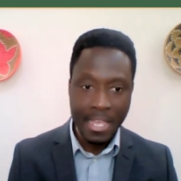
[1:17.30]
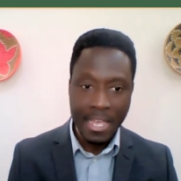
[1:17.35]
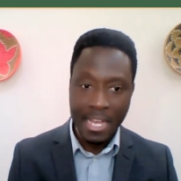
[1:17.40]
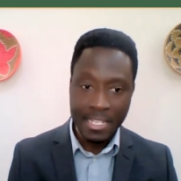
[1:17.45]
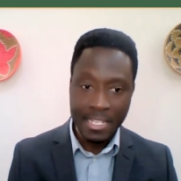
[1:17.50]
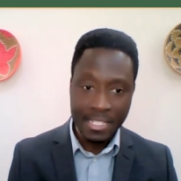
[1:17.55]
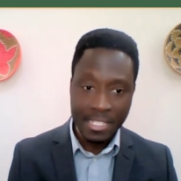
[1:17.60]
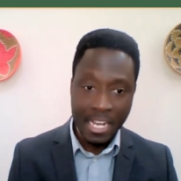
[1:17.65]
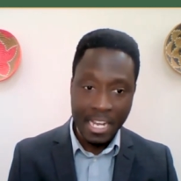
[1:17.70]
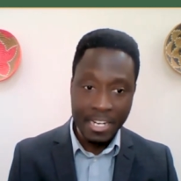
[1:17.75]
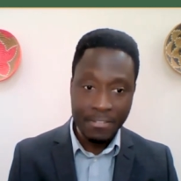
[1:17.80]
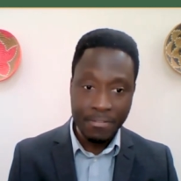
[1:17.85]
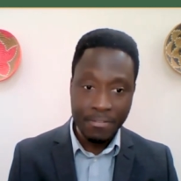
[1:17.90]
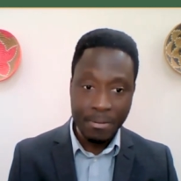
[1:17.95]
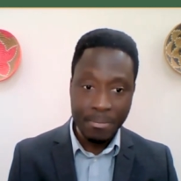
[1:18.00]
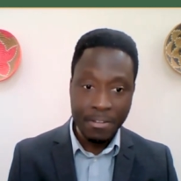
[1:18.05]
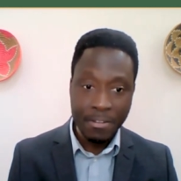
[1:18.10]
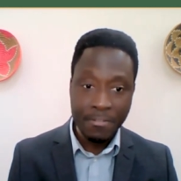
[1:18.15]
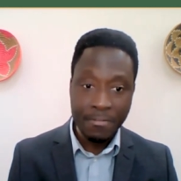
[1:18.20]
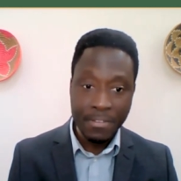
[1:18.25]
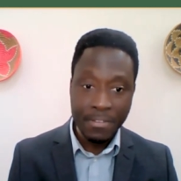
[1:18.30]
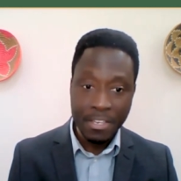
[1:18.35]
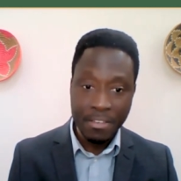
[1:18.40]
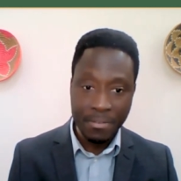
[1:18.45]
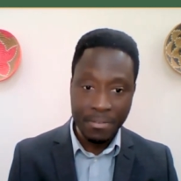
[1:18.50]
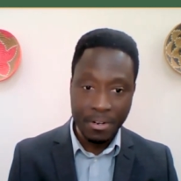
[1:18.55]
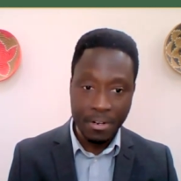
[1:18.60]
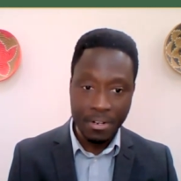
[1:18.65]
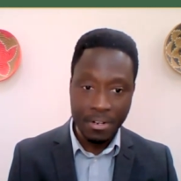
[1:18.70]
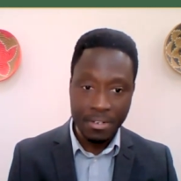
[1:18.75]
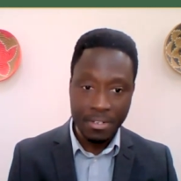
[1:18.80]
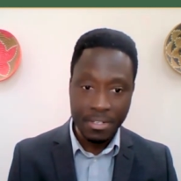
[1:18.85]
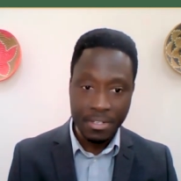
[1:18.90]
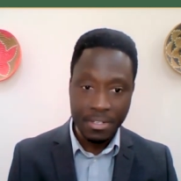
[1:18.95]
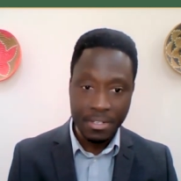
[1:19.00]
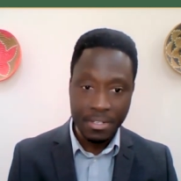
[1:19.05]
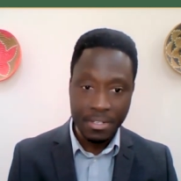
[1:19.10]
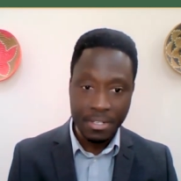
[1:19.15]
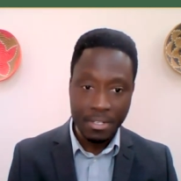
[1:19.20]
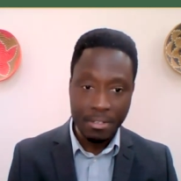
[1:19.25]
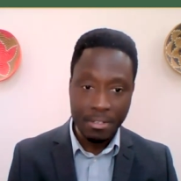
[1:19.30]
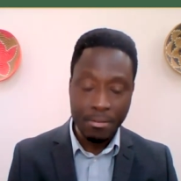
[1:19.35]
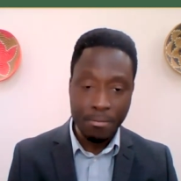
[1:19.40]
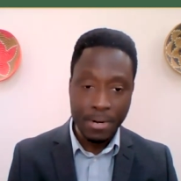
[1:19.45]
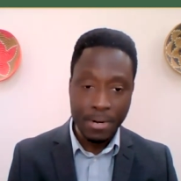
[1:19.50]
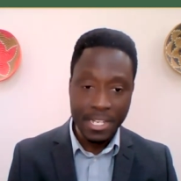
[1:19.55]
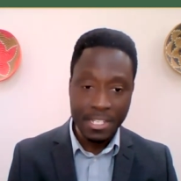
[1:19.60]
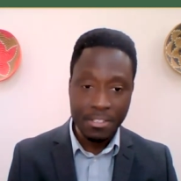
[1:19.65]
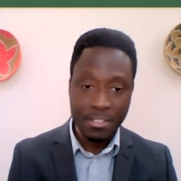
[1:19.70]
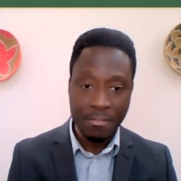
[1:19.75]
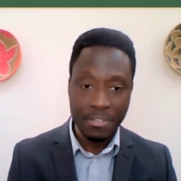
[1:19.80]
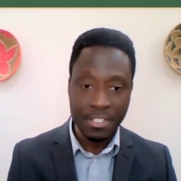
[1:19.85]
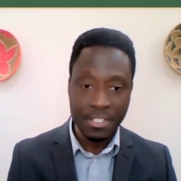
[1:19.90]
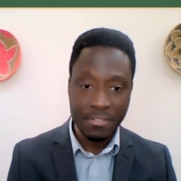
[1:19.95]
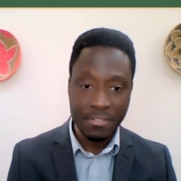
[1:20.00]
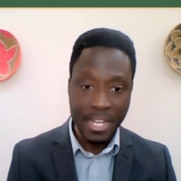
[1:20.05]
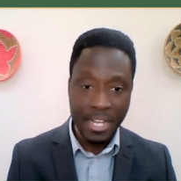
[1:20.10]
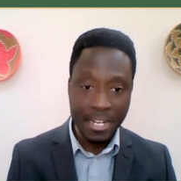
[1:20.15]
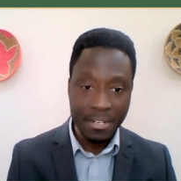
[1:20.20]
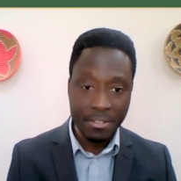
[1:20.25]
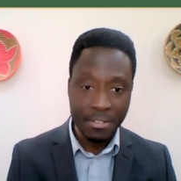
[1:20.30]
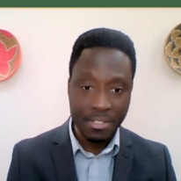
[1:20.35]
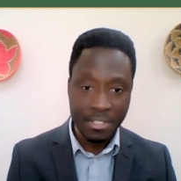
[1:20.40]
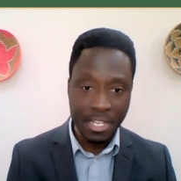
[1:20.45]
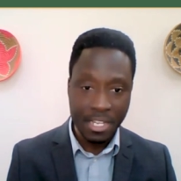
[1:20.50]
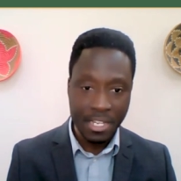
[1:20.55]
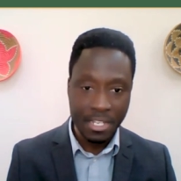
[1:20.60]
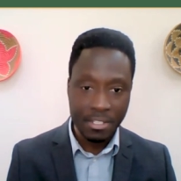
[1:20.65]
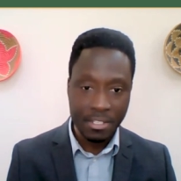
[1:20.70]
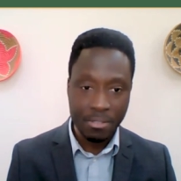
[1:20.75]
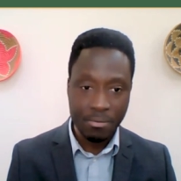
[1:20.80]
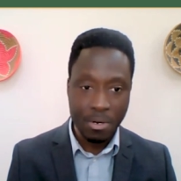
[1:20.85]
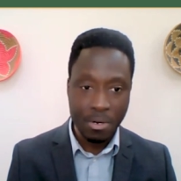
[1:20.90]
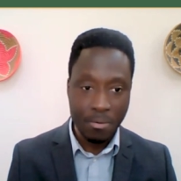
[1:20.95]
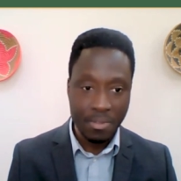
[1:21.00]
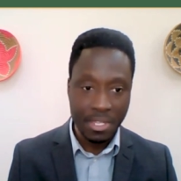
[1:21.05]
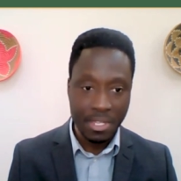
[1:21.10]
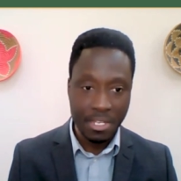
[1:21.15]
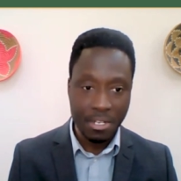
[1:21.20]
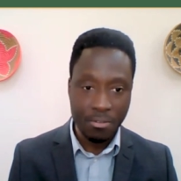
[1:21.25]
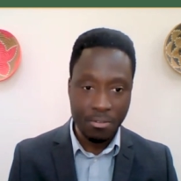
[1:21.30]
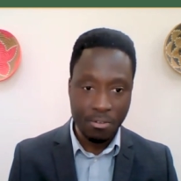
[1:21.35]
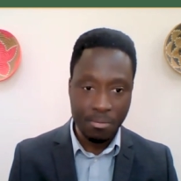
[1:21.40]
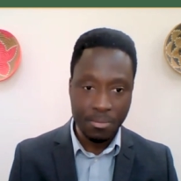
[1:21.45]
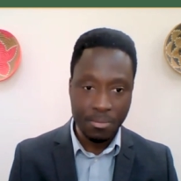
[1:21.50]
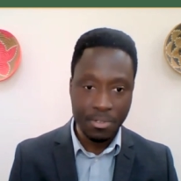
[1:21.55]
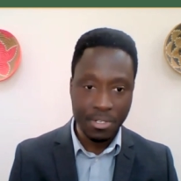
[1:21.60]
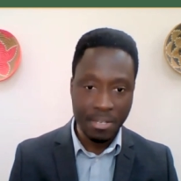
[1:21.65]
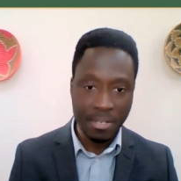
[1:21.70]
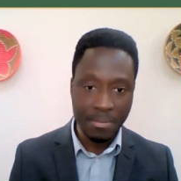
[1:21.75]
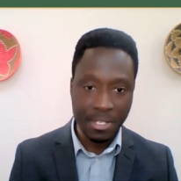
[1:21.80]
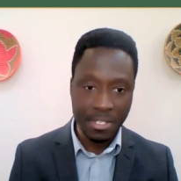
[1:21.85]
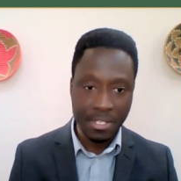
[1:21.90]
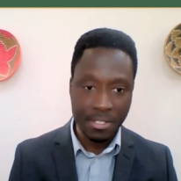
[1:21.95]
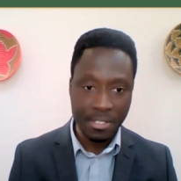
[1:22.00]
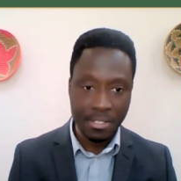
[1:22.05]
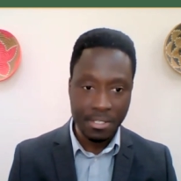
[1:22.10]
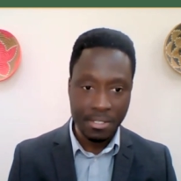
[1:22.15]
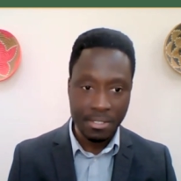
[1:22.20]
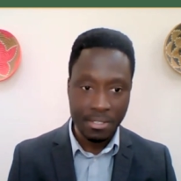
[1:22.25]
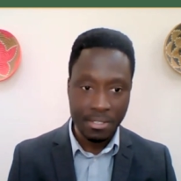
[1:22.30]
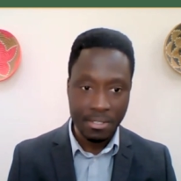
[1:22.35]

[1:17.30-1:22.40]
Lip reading: Aside from the fever, the rest of his vital signs were within normal limits.